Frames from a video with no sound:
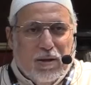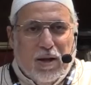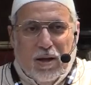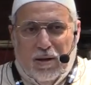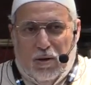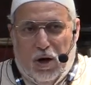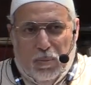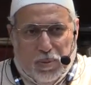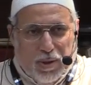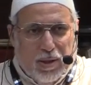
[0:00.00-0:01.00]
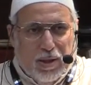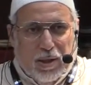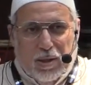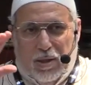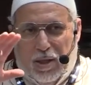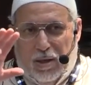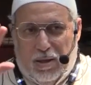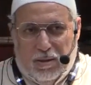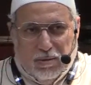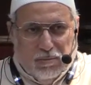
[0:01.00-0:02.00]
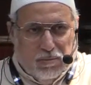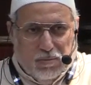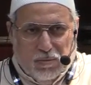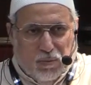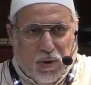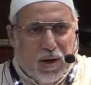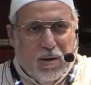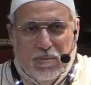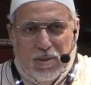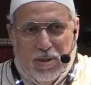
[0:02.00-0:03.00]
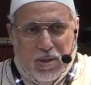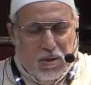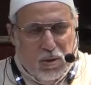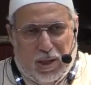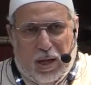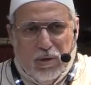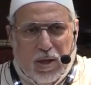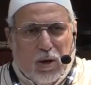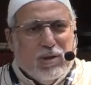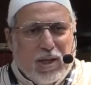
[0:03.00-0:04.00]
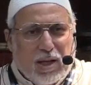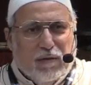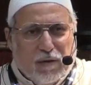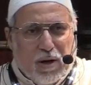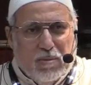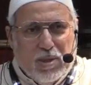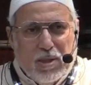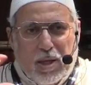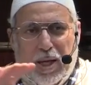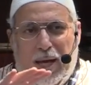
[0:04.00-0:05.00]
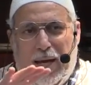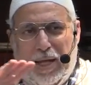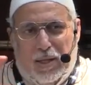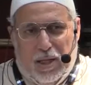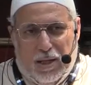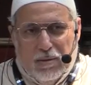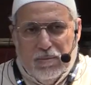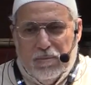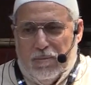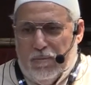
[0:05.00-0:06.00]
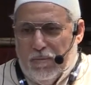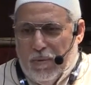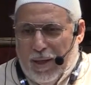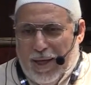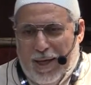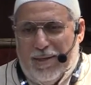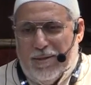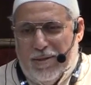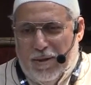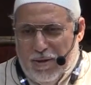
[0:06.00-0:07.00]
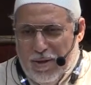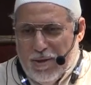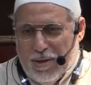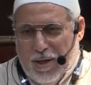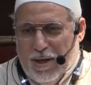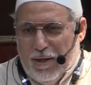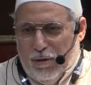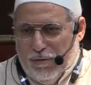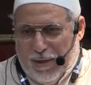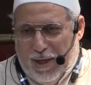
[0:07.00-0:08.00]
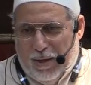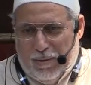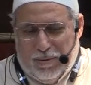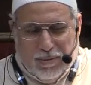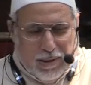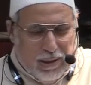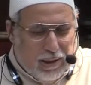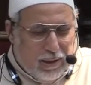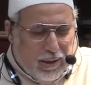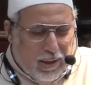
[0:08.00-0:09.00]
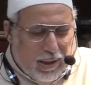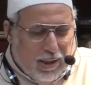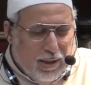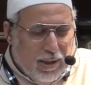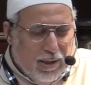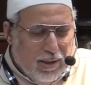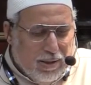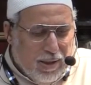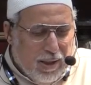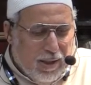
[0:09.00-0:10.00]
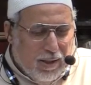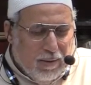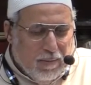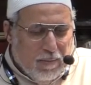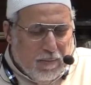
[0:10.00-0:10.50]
the open, in the farms, not outside the farms, and then get this kind of cow. And then they say